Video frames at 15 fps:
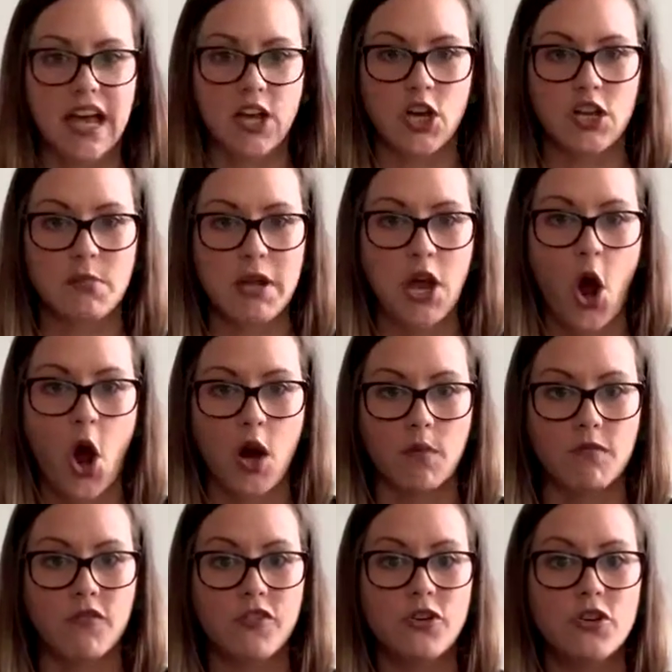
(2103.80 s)
that could be
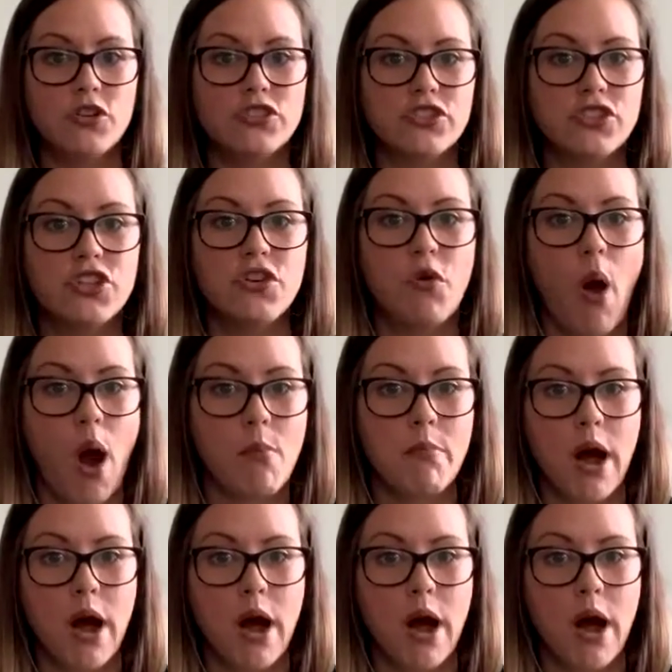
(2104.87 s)
harmful to our